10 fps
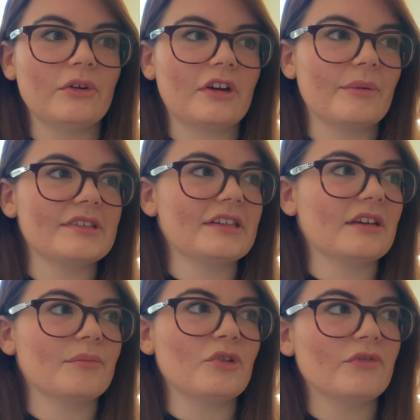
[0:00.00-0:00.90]
go and see a
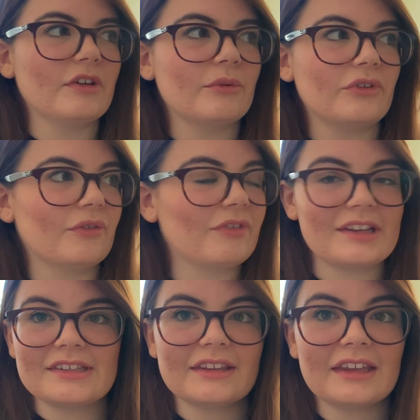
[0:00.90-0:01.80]
movie with your
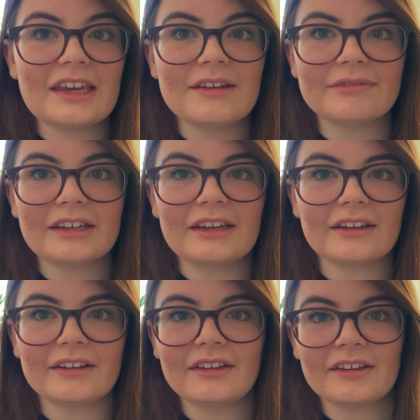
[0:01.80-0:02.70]
friends in the evening.